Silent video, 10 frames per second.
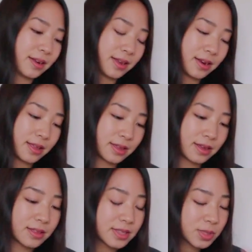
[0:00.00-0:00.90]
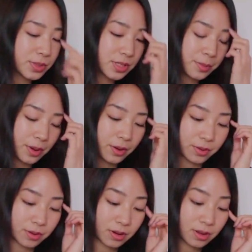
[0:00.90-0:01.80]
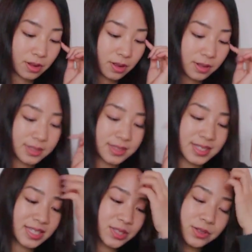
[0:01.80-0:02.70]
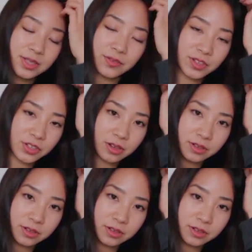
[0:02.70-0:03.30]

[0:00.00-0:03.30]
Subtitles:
and I think this was about $6 or $7.